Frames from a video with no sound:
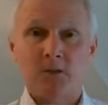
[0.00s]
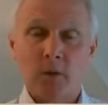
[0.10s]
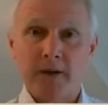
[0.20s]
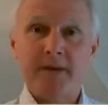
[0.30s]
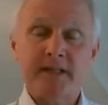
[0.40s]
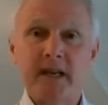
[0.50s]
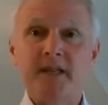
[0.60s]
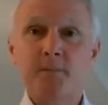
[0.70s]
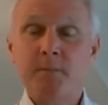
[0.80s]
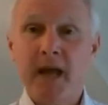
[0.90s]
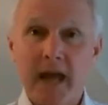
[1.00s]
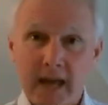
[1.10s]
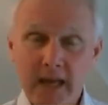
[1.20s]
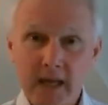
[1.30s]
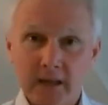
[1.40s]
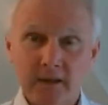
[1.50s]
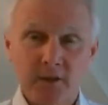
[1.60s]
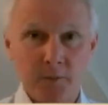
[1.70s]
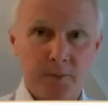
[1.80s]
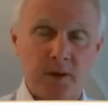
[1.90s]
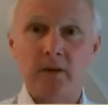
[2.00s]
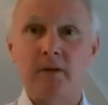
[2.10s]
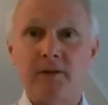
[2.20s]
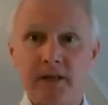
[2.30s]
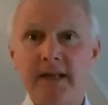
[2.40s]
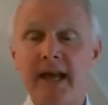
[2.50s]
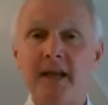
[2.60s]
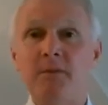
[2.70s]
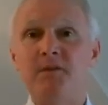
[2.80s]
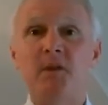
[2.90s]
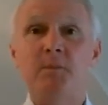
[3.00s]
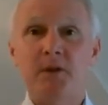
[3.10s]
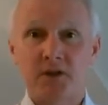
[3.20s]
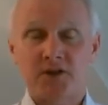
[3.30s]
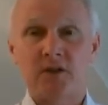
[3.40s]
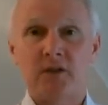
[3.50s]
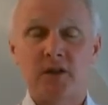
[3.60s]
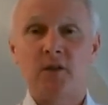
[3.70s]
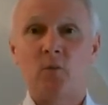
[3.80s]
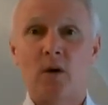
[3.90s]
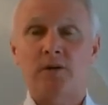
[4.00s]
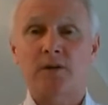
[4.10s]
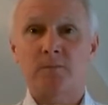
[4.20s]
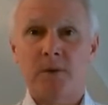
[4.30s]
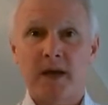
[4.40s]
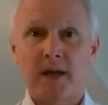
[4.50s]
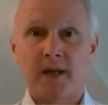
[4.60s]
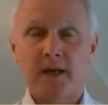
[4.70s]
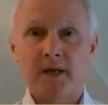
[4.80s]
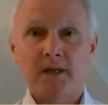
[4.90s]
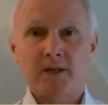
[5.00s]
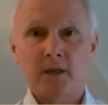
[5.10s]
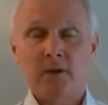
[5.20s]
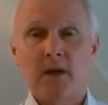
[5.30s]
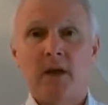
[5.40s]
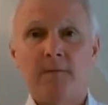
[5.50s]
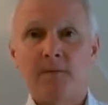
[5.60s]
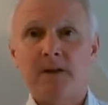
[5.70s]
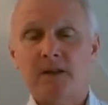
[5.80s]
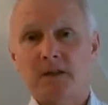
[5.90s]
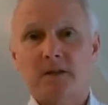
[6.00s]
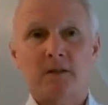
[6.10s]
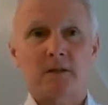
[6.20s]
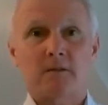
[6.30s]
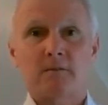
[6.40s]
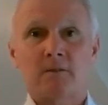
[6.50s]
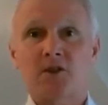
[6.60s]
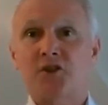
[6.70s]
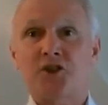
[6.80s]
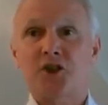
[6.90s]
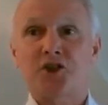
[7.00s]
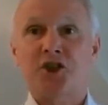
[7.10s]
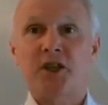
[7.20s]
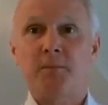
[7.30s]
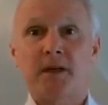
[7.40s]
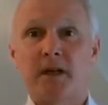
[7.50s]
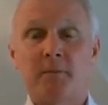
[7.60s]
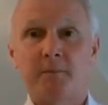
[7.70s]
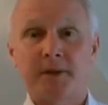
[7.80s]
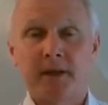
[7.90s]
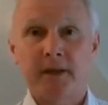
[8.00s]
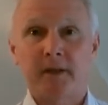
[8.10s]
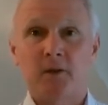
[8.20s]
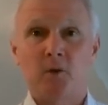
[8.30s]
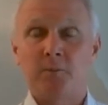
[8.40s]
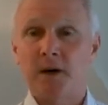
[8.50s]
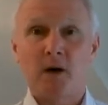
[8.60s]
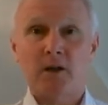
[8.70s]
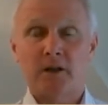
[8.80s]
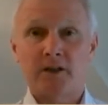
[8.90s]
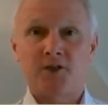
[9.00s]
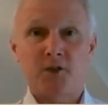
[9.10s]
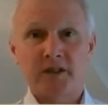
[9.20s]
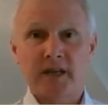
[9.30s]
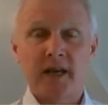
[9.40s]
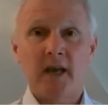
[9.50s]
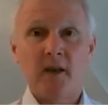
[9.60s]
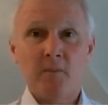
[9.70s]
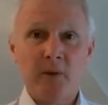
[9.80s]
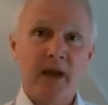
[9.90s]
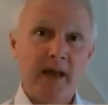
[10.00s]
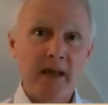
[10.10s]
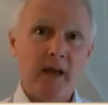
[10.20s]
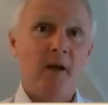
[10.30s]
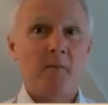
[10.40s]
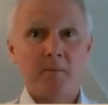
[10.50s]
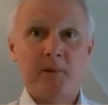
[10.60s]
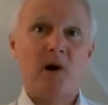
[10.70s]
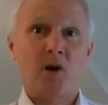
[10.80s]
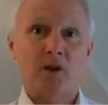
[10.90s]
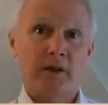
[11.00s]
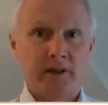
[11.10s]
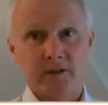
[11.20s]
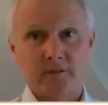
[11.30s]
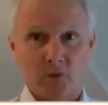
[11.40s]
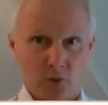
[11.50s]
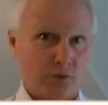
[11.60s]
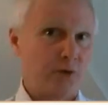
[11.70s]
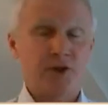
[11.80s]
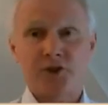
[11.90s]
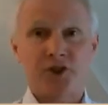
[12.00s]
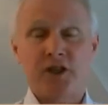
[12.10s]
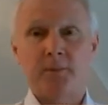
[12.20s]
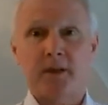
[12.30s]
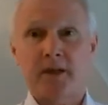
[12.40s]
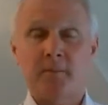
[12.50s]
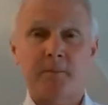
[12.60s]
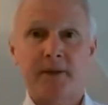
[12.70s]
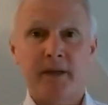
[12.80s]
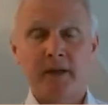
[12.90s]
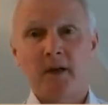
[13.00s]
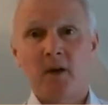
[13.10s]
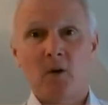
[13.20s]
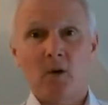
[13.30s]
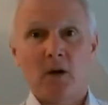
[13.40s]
And where it says pay, you put the name of the person that you want to pay. So if it's to the Toshiba company or Barclays, you say pay Barclays or the Toshiba company